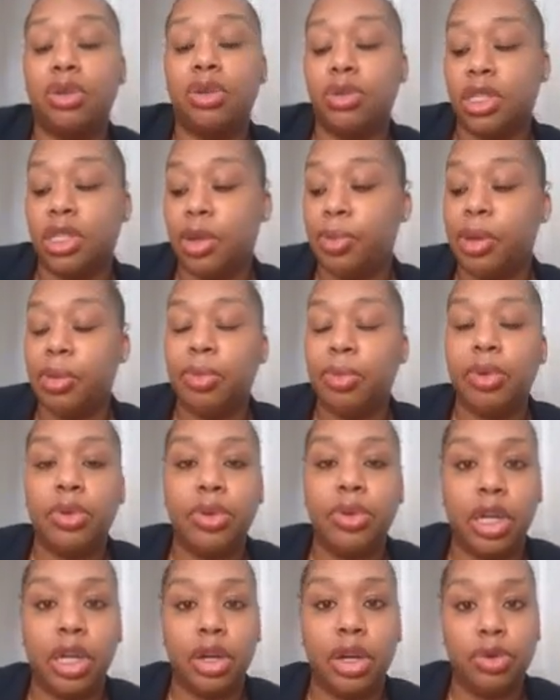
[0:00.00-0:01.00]
some
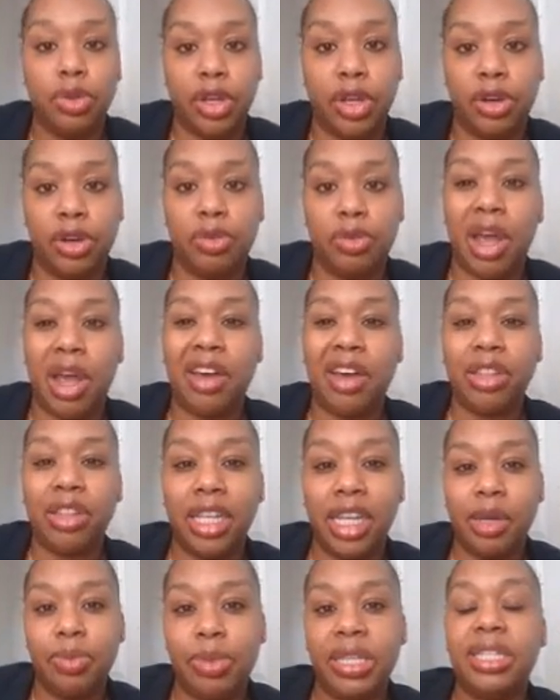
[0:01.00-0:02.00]
people, they have a
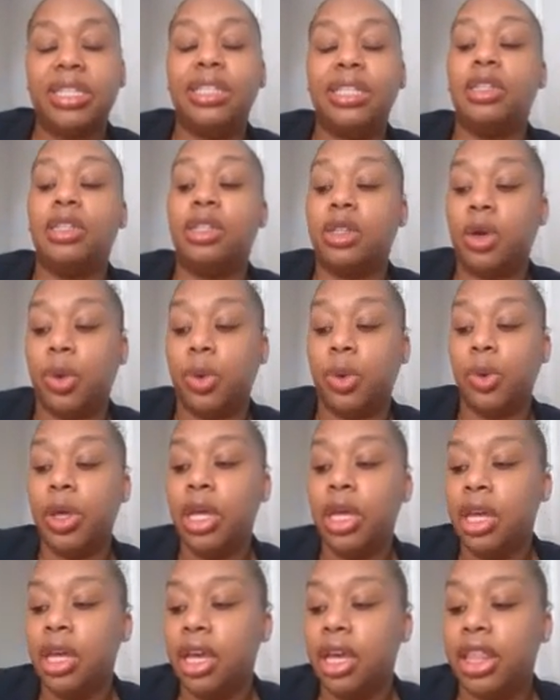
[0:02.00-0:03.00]
lean business, so
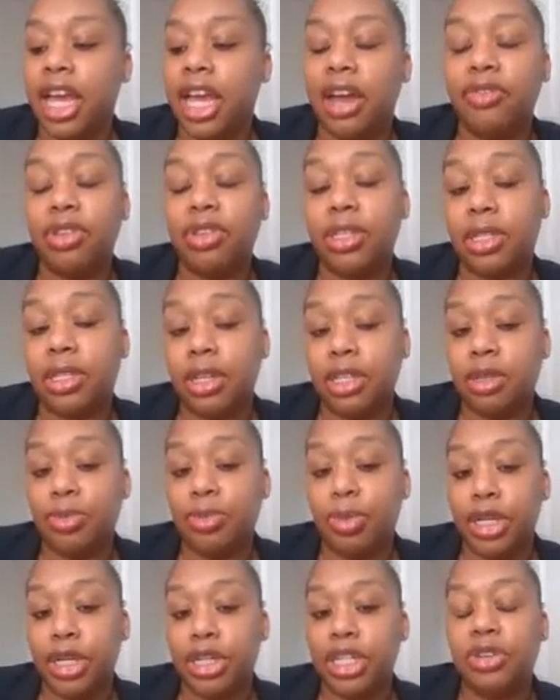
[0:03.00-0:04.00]
they have a
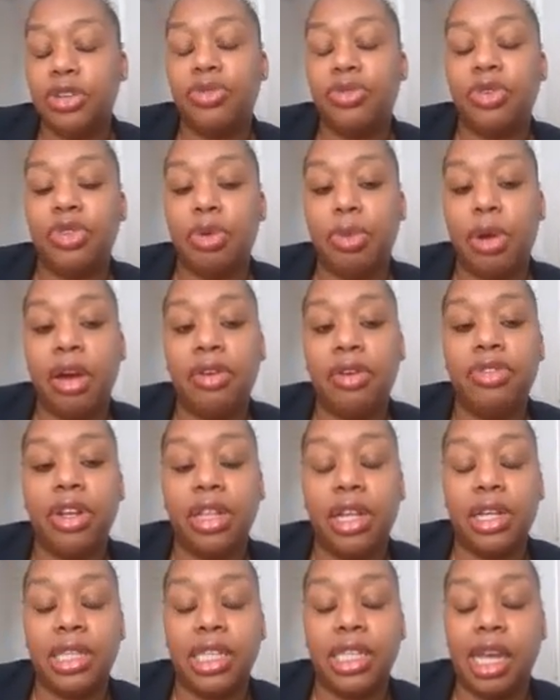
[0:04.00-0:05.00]
spreadsheet for the profit
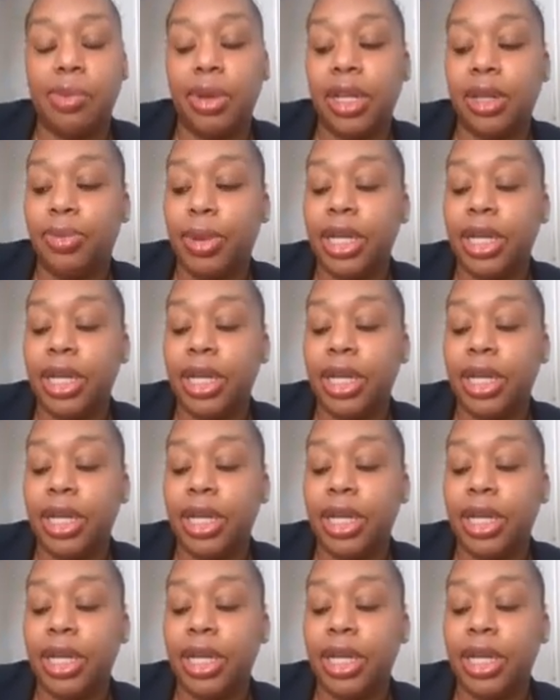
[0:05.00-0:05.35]
and loss statement.